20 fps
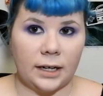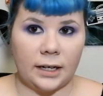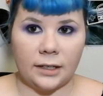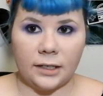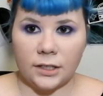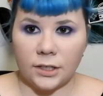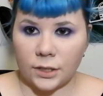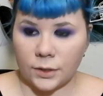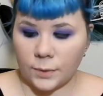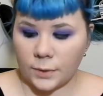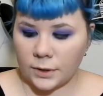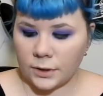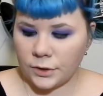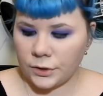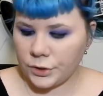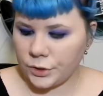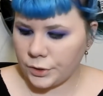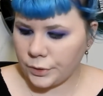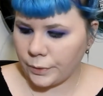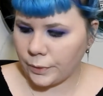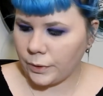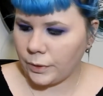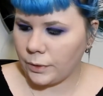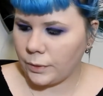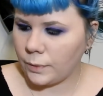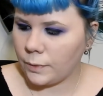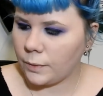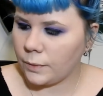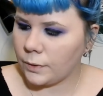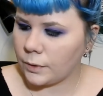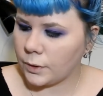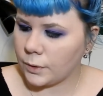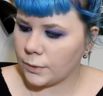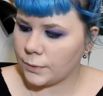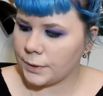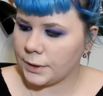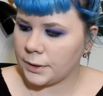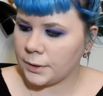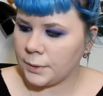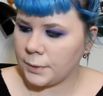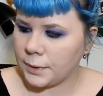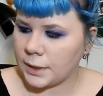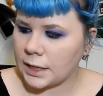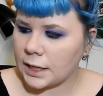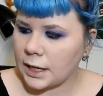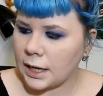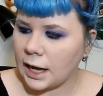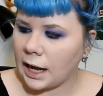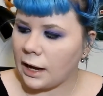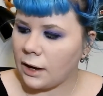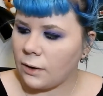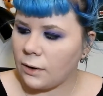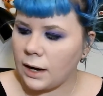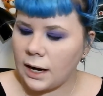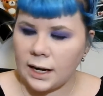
I just wanted to show you real quick how